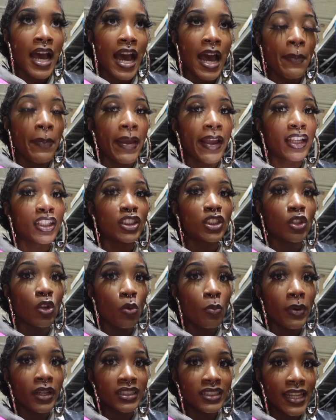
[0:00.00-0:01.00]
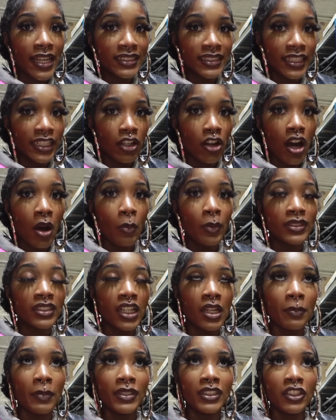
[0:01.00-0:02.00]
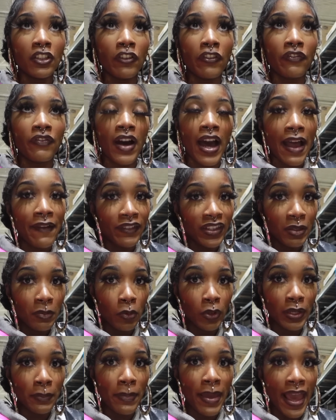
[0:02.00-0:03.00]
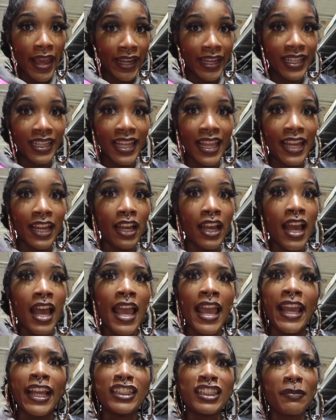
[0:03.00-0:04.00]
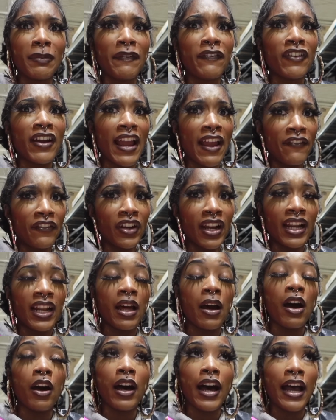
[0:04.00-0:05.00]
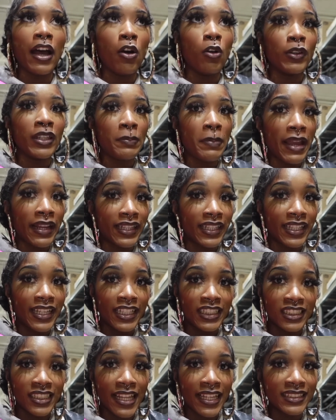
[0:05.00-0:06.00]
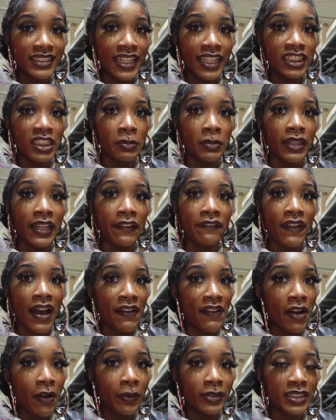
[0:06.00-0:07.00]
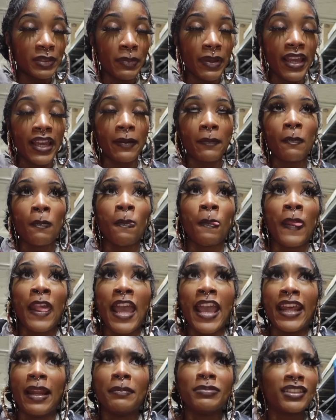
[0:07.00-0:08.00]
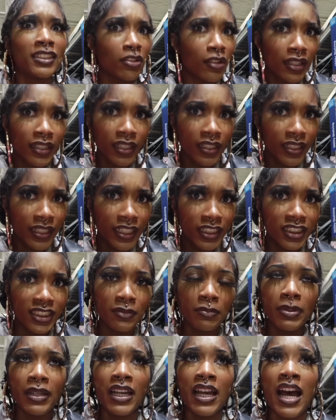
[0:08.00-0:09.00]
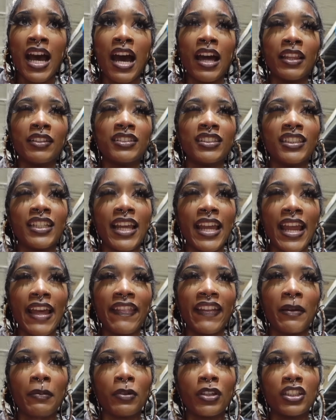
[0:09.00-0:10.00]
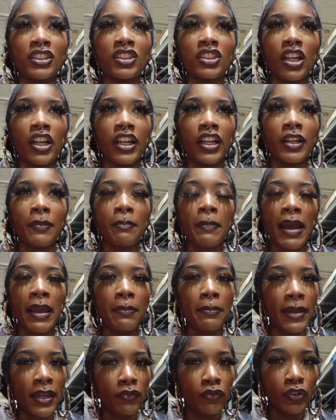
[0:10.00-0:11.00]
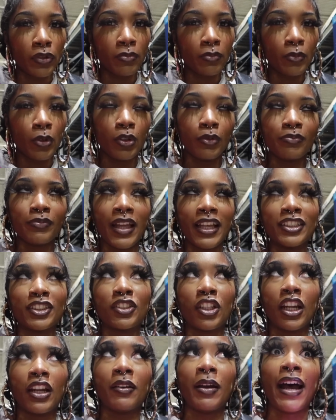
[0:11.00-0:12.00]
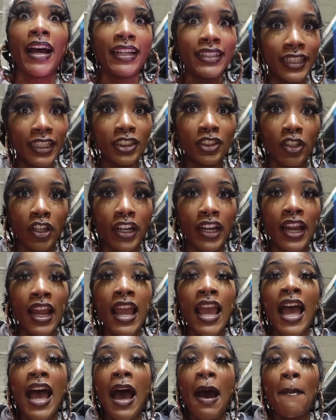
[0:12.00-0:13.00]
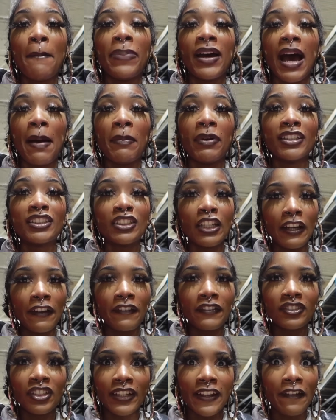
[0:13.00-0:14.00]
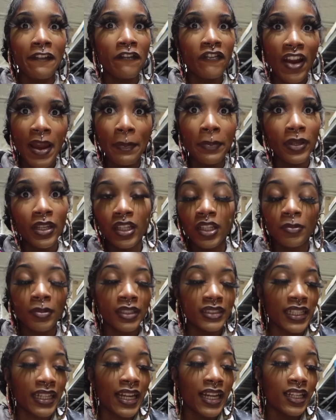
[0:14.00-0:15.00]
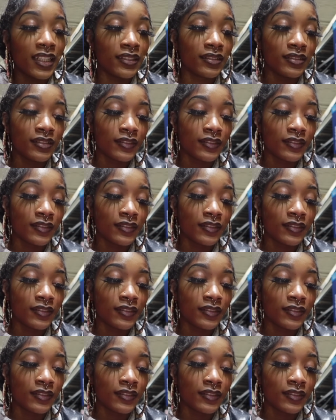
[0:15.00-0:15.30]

I packed so much last night, yo. I was up until 5 in the morning packing. Like, it took me forever. I, I only packed the kitchen last night. It took me like 5 hours to pack. And I'm still not done in the kitchen. But today, I think I'm going to start my bedroom. Well, not start. I did start. But I'm going to start trying to wrap it up. Because I got...